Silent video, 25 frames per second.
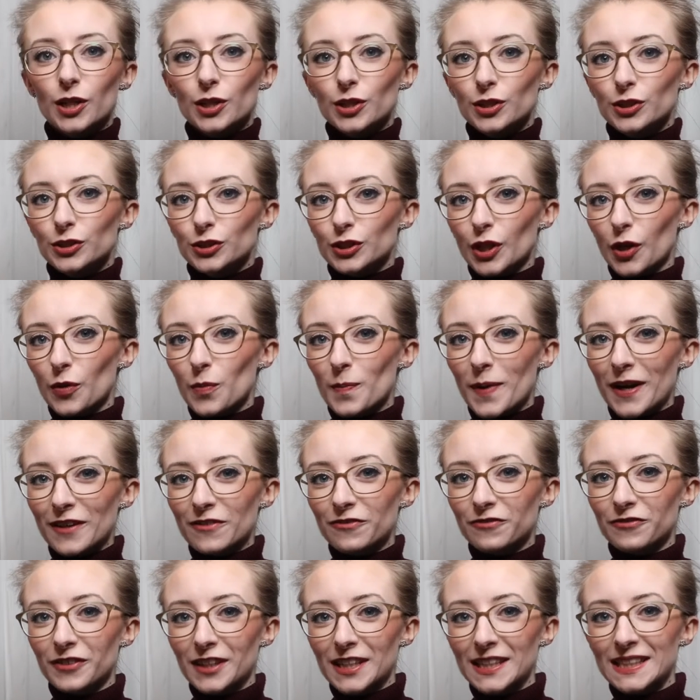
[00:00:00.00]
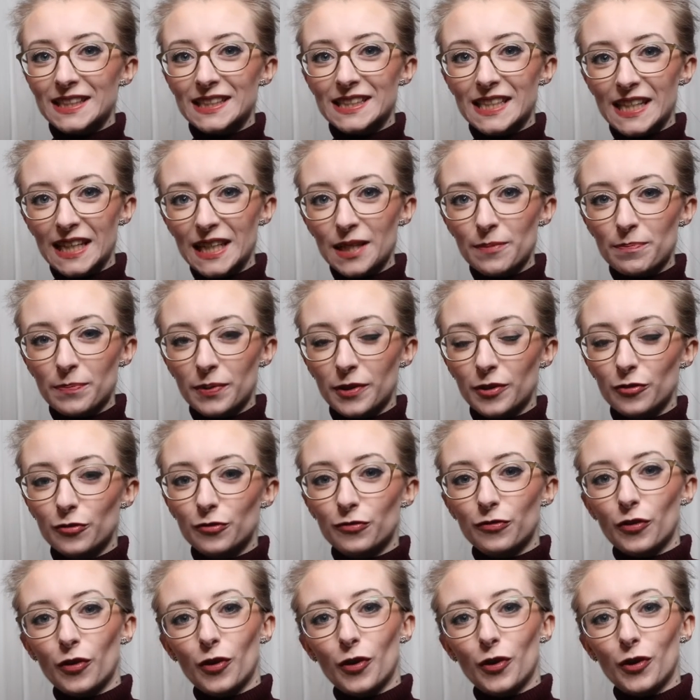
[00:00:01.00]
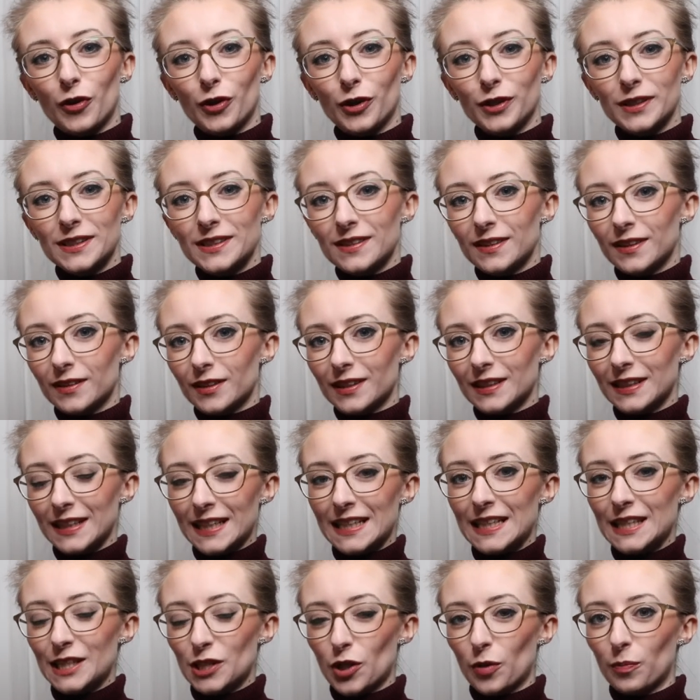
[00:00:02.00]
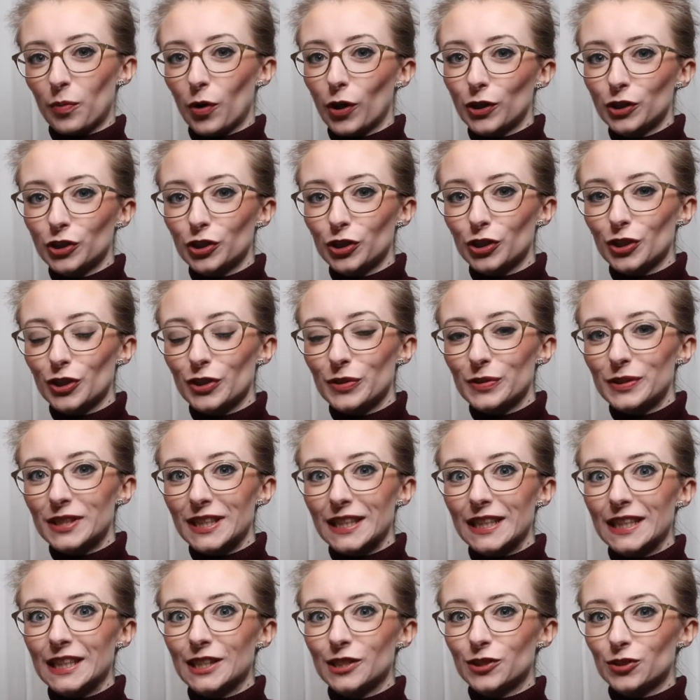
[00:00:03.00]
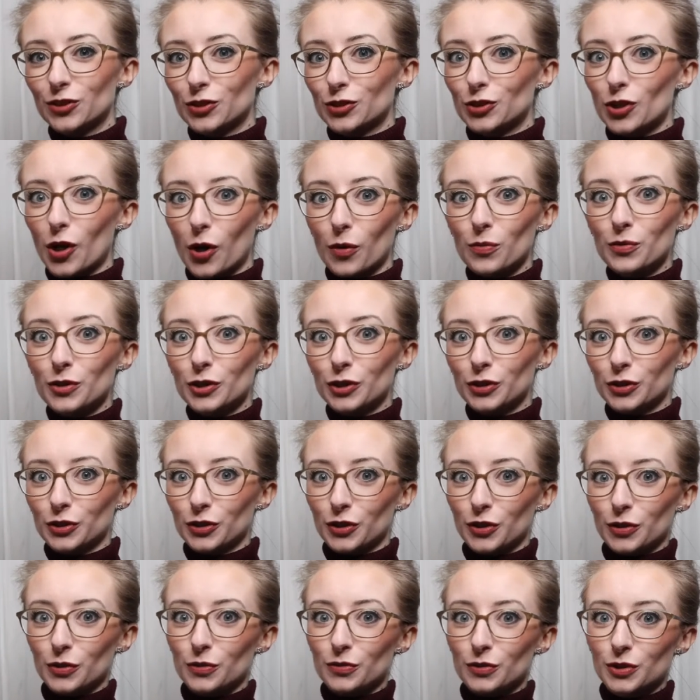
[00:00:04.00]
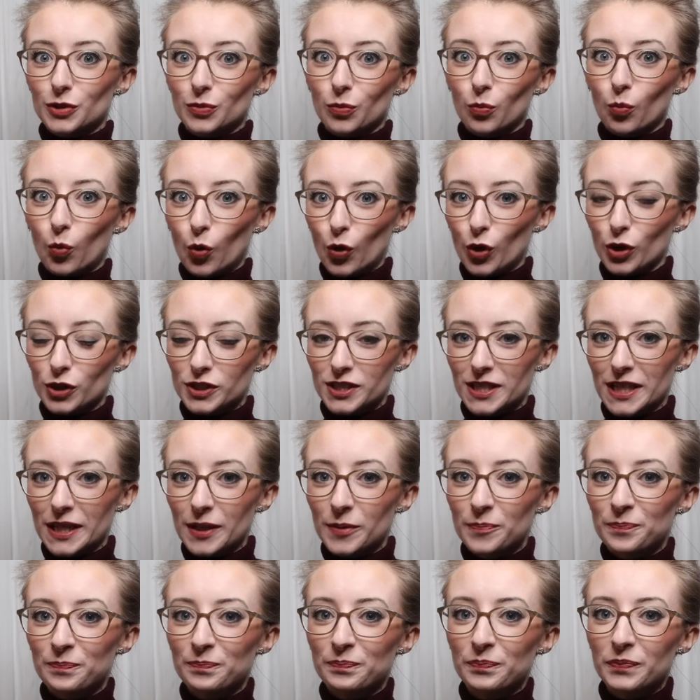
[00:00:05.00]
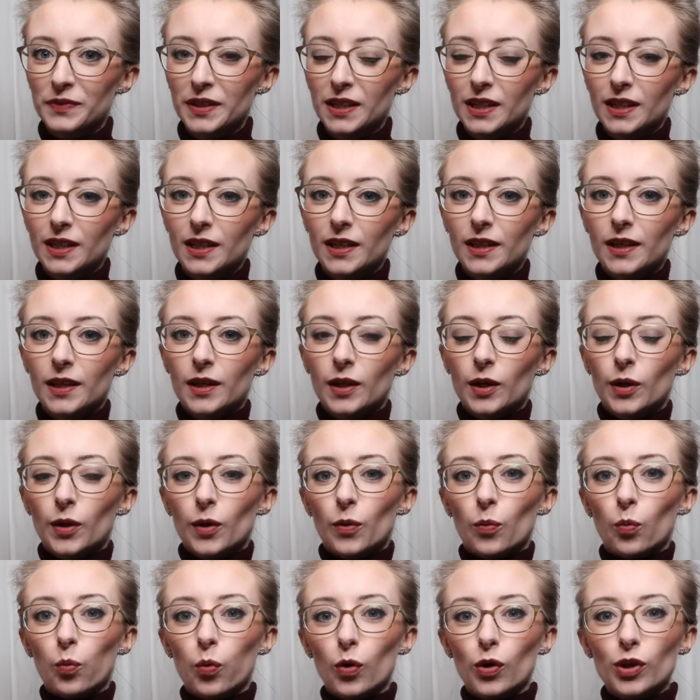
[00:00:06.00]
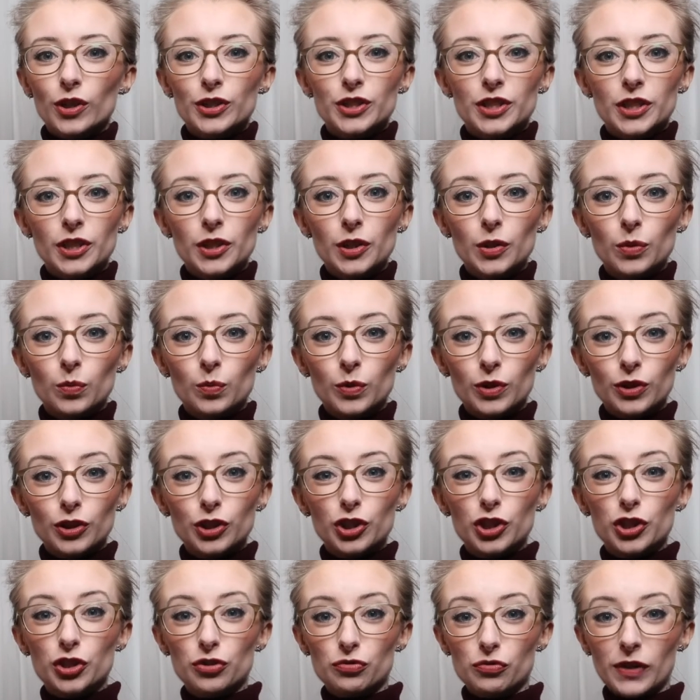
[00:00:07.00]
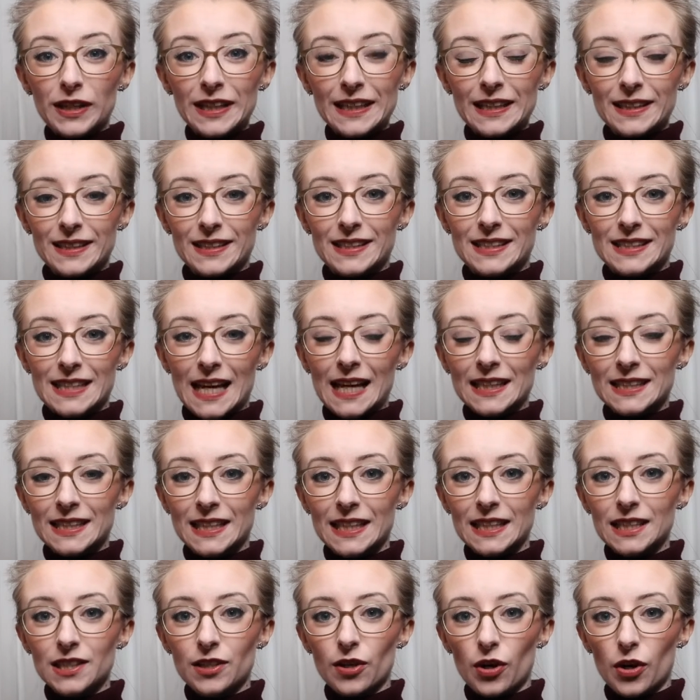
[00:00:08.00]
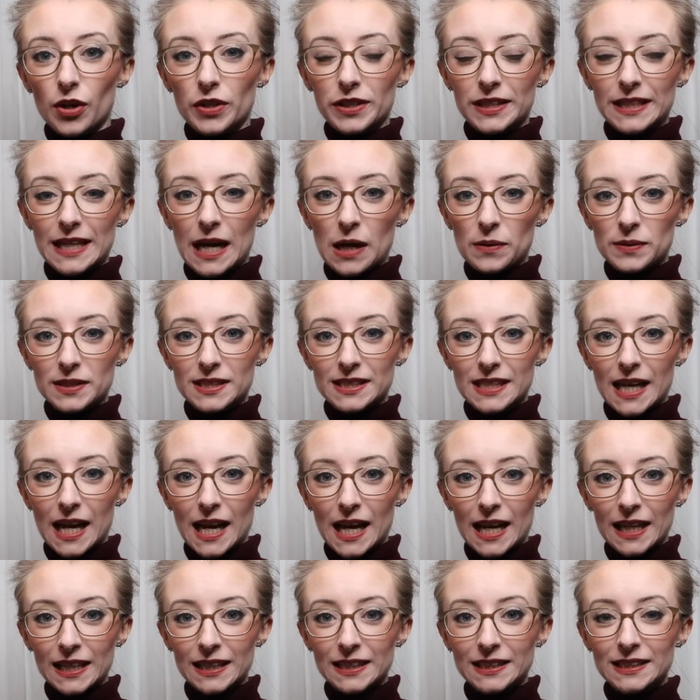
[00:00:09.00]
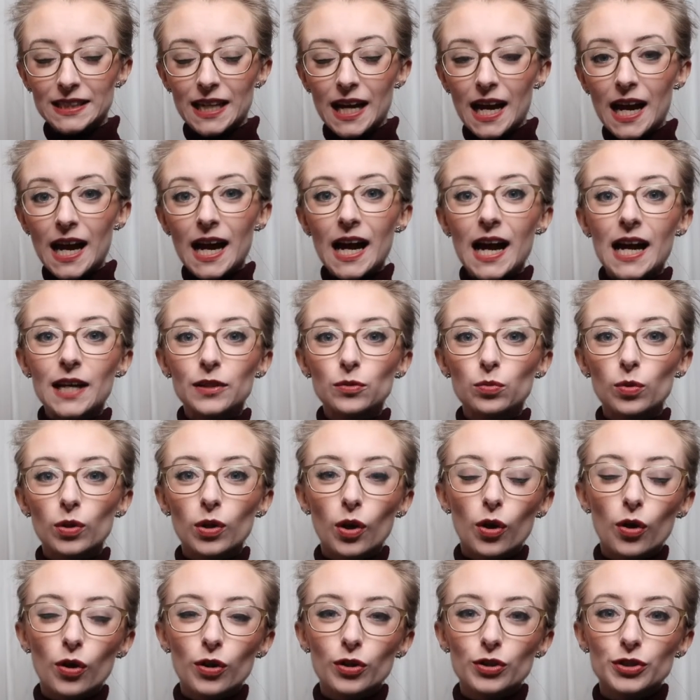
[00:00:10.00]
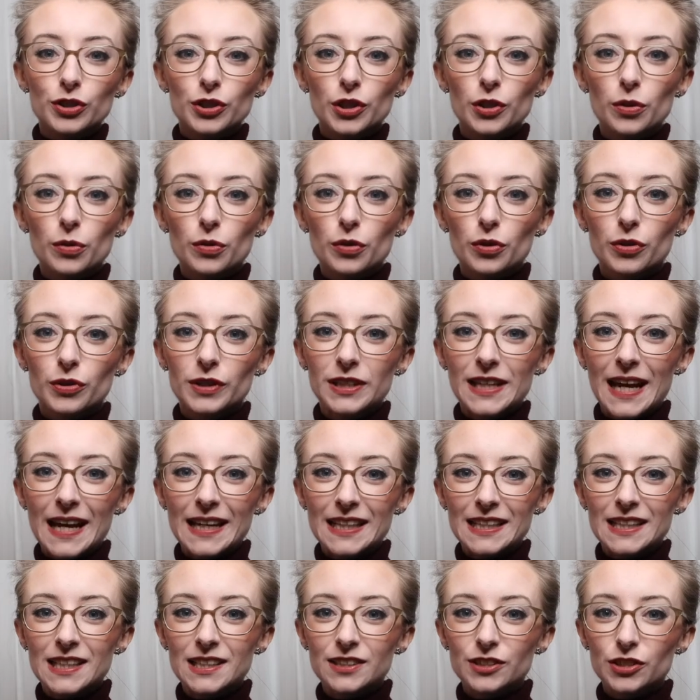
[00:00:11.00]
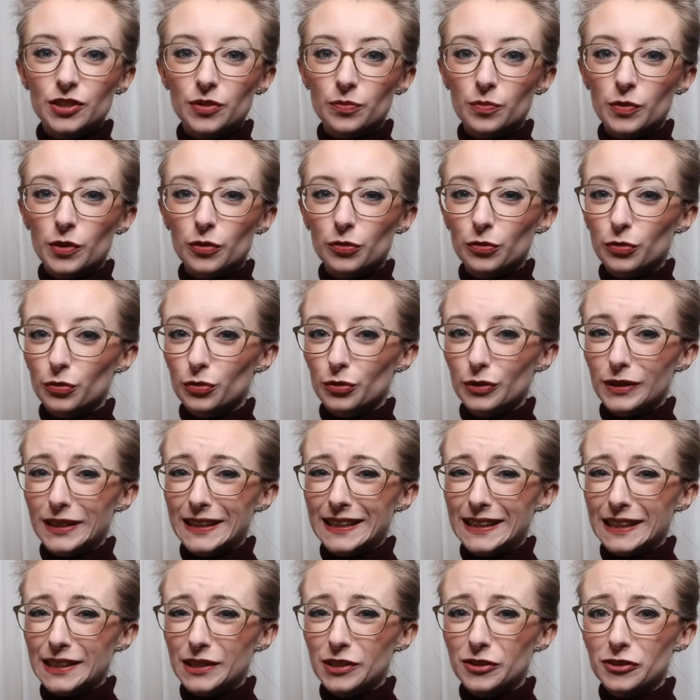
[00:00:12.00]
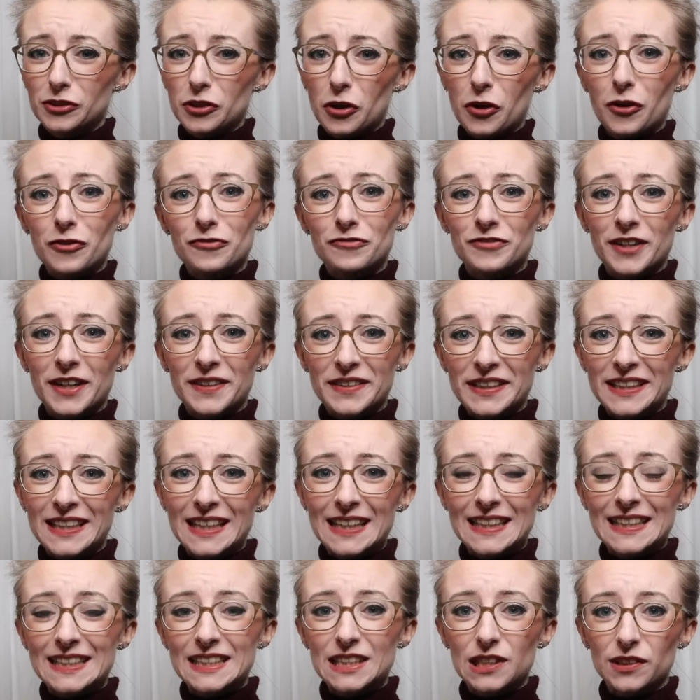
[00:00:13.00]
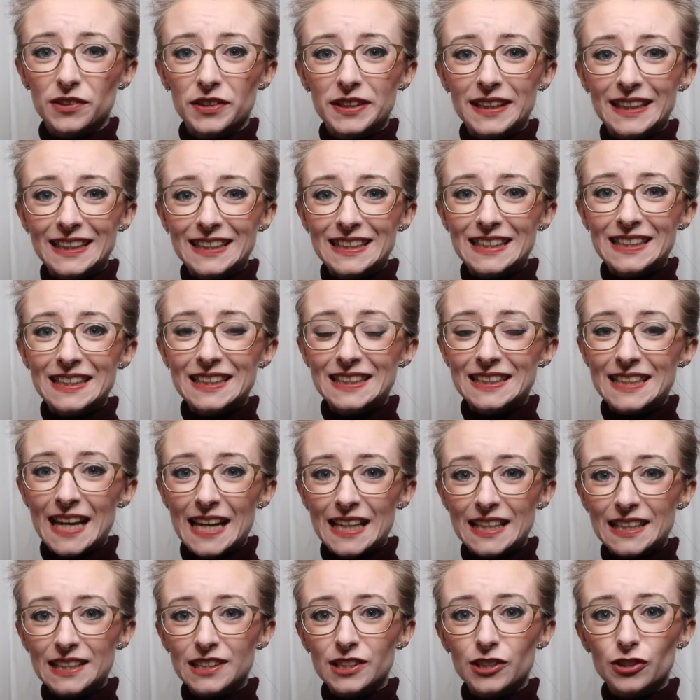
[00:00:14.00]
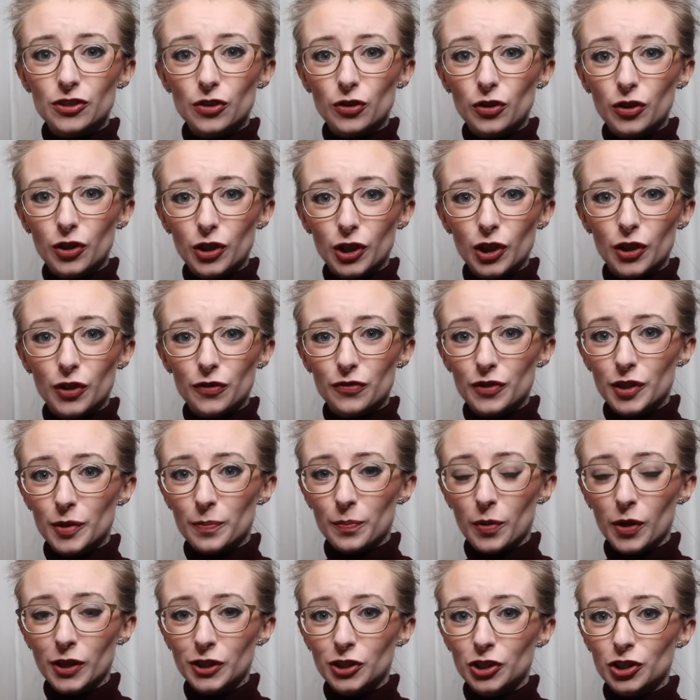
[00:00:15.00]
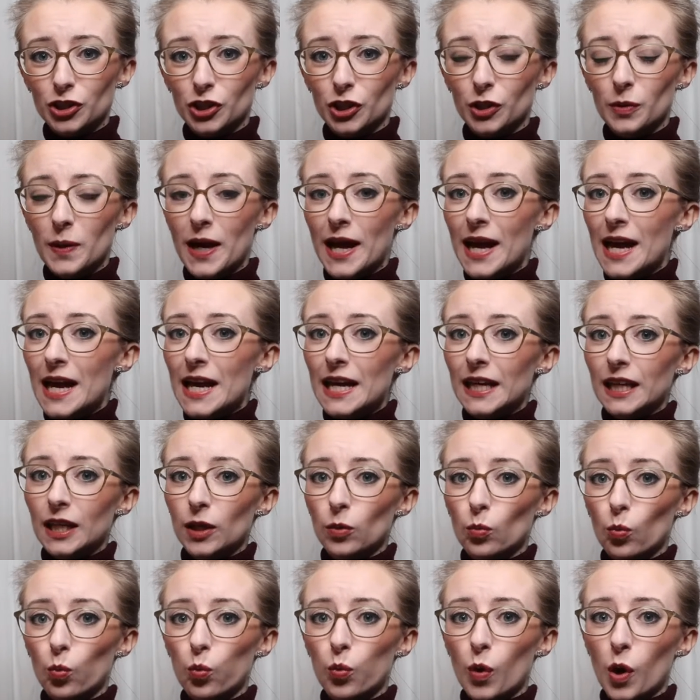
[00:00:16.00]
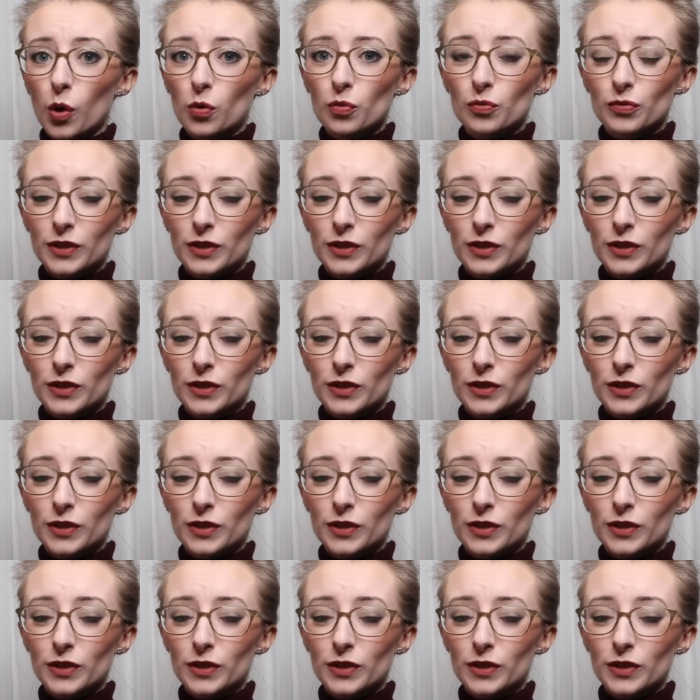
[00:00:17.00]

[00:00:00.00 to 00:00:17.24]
So my first tip for cleaning your pointe shoes is don't use water. Water will shrink the satin on the outside and will also create some really not very nice looking stains all over the pointe shoe. It won't